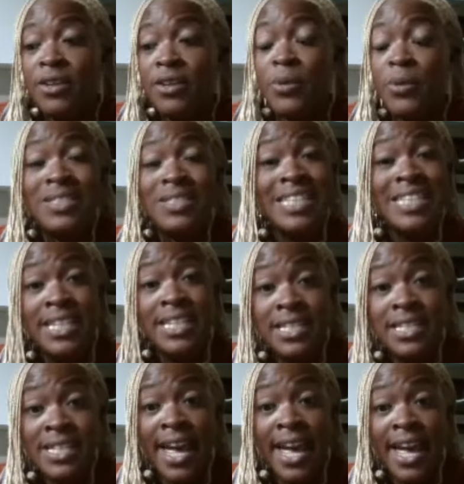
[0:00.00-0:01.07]

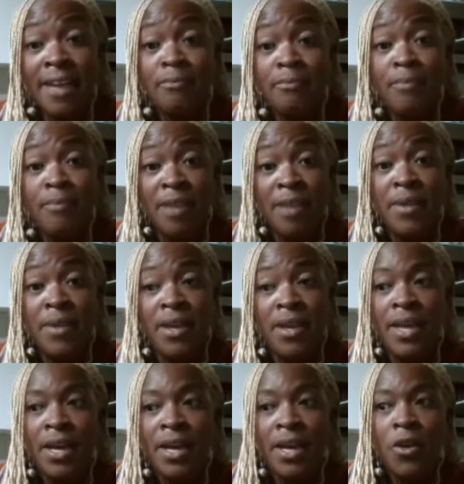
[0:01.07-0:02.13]
cuisines that
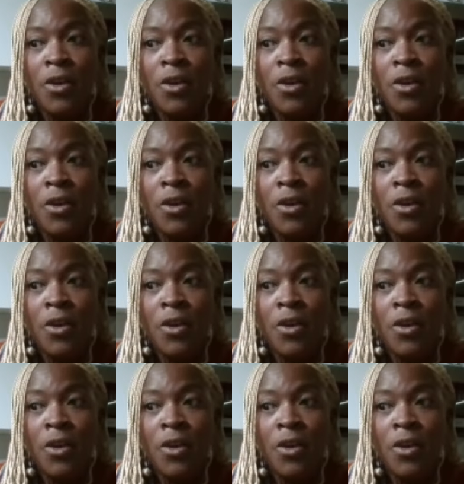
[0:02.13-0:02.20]
maybe